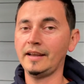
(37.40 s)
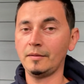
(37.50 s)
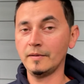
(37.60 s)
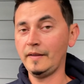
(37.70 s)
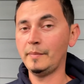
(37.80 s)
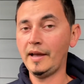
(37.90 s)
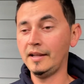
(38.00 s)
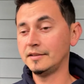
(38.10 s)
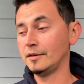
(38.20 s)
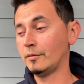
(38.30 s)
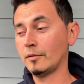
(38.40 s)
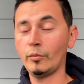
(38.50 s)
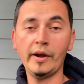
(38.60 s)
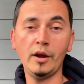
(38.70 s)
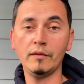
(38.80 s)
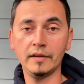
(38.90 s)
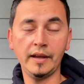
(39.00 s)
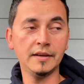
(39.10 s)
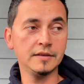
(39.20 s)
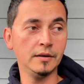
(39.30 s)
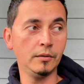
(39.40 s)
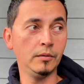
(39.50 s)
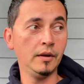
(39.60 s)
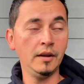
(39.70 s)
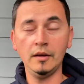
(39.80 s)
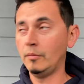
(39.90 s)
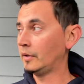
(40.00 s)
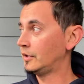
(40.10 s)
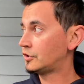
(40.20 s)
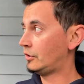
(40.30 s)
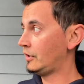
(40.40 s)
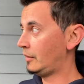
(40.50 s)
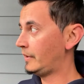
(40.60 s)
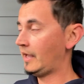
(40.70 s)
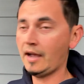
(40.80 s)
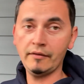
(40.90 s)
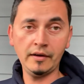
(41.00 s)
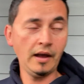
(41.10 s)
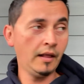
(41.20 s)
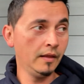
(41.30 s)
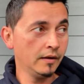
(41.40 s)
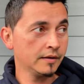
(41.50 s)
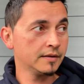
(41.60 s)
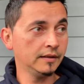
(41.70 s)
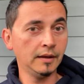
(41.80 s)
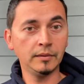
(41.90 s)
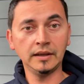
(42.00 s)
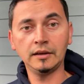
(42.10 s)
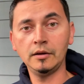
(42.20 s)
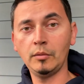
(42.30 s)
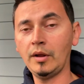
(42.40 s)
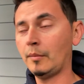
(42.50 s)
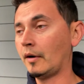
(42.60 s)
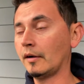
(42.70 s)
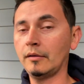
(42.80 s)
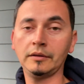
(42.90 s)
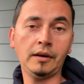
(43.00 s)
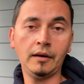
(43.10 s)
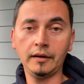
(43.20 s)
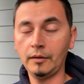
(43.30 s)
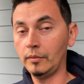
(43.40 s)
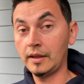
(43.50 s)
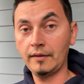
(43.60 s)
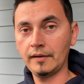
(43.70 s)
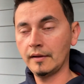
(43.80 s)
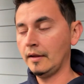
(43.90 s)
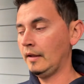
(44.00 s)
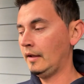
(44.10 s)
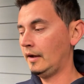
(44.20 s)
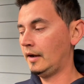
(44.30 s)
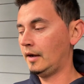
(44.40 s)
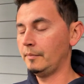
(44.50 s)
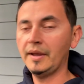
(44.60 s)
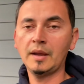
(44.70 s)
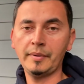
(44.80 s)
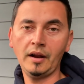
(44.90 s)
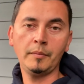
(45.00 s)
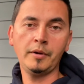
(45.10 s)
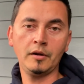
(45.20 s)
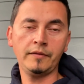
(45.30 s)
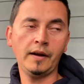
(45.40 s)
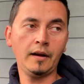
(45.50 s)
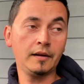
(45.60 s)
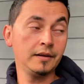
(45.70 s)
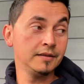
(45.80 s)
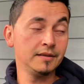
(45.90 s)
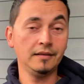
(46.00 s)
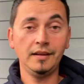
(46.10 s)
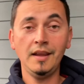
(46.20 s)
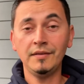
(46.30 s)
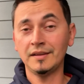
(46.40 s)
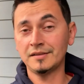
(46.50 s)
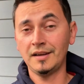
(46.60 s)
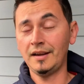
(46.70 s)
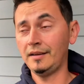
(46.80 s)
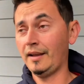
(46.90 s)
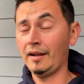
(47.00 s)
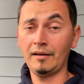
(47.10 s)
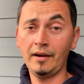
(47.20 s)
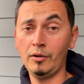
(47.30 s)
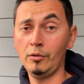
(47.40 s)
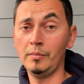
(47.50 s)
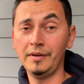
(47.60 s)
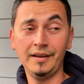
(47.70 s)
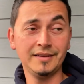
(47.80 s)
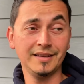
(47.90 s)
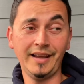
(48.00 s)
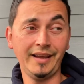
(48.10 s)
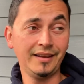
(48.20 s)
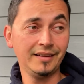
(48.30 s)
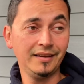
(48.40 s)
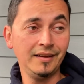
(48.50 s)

like really bad. So we're way over that. So we're gonna show you a little bit how, how it looks, and then we're gonna go to Walmart or Target, whatever, um, pick up an air purifier, because even inside our home, it's like